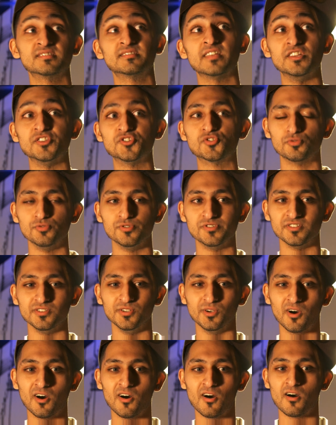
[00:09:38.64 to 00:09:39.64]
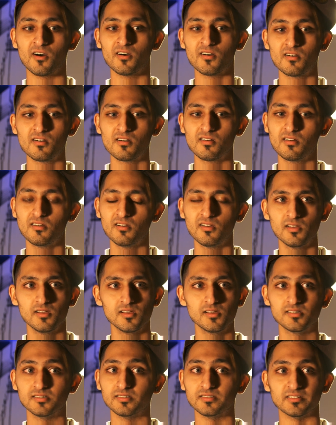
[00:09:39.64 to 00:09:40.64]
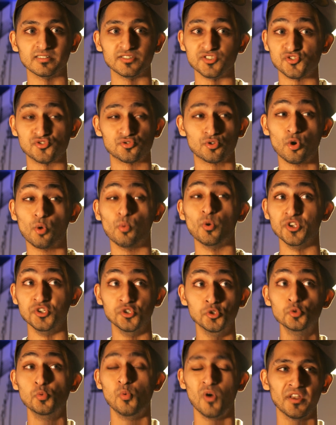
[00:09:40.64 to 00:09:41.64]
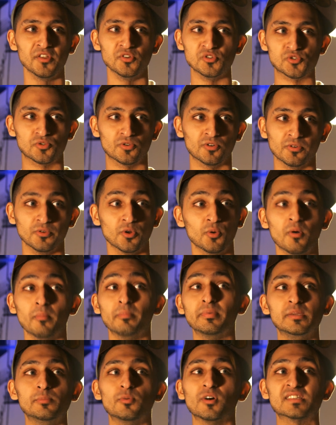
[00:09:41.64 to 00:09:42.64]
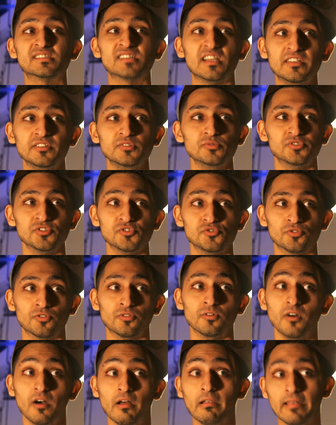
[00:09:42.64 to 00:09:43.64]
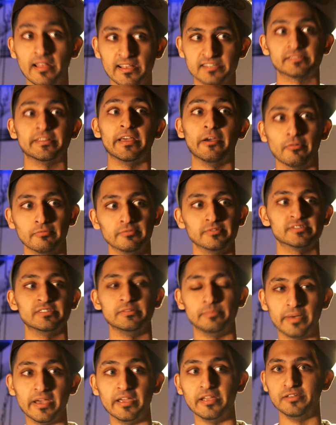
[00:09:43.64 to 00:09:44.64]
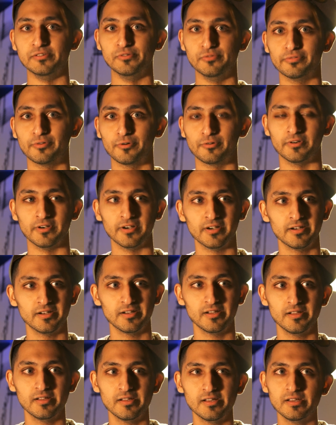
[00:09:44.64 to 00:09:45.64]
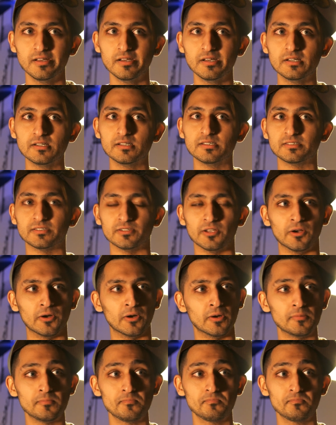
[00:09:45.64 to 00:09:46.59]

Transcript: stay true to your art. Draw what you want to draw, not what people are telling you to draw, unless they're obviously paying you for it. So,